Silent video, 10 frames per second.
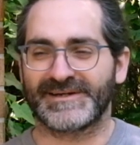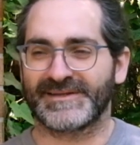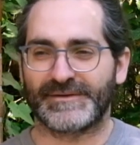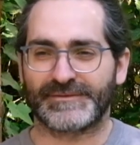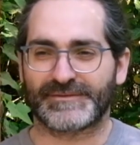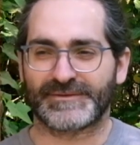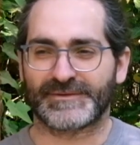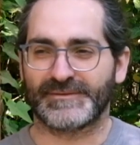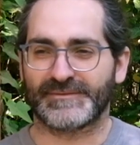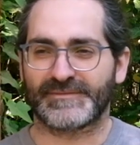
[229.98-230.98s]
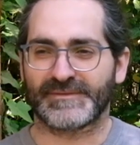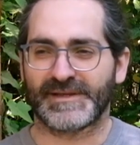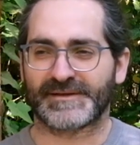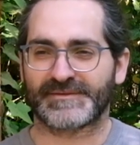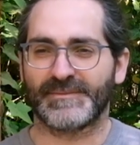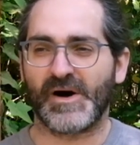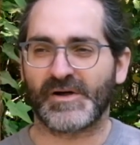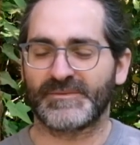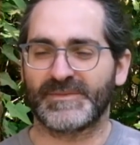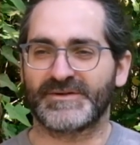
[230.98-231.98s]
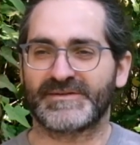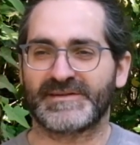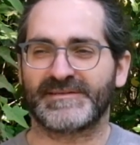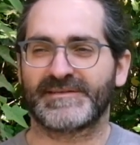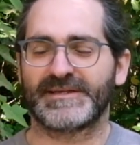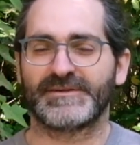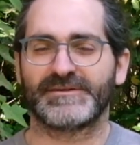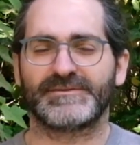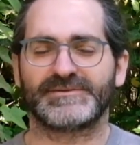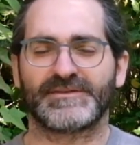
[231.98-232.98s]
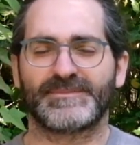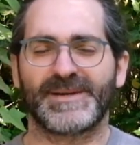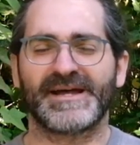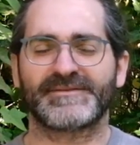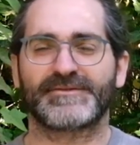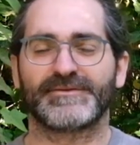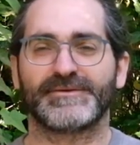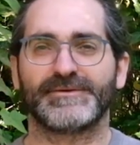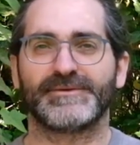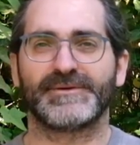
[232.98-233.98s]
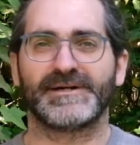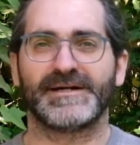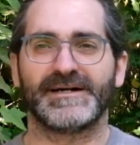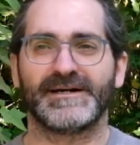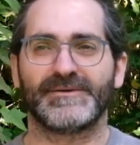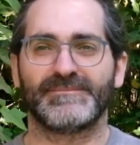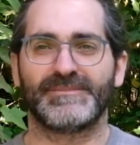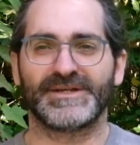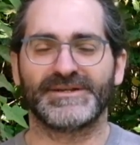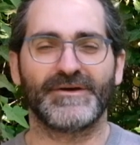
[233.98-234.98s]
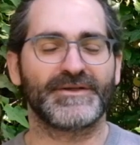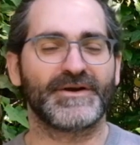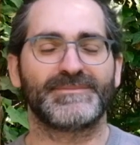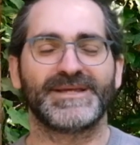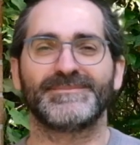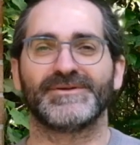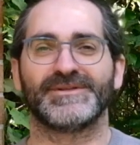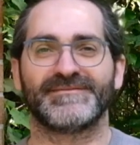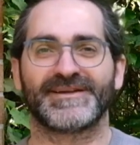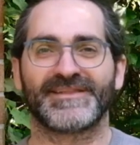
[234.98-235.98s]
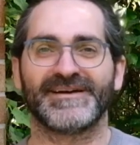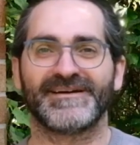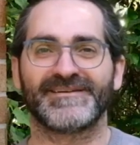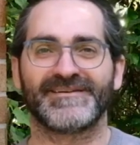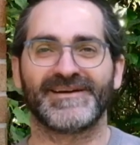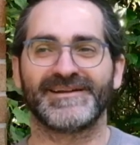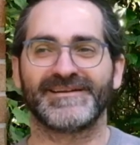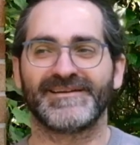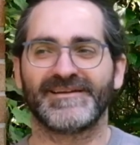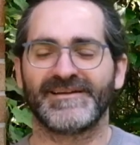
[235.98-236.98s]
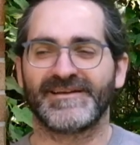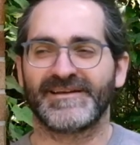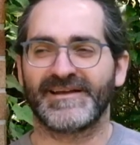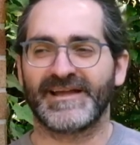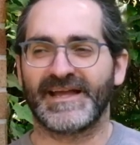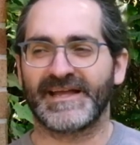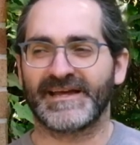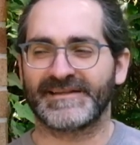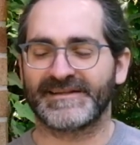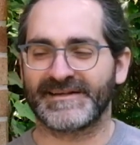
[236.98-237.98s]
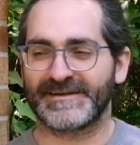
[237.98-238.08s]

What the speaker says: those sort of like small communities that you just pass through, but there are people living there, right? And,